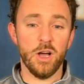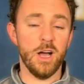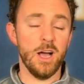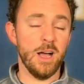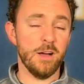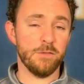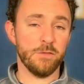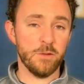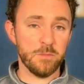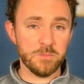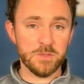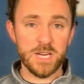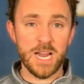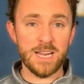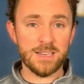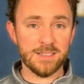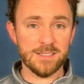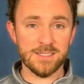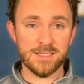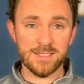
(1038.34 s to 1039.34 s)
from
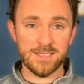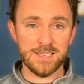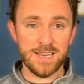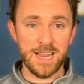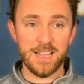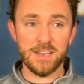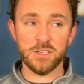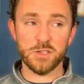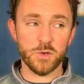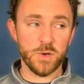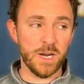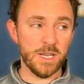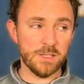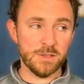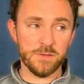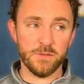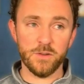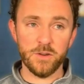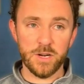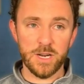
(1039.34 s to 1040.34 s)
Jackson State,
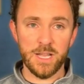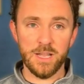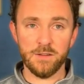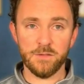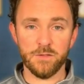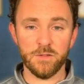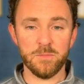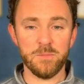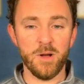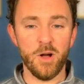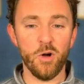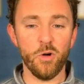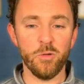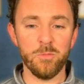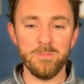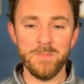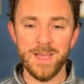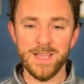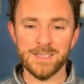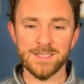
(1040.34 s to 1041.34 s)
transferred in from Ole
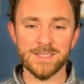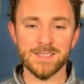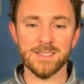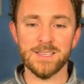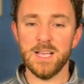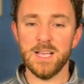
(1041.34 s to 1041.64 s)
Miss,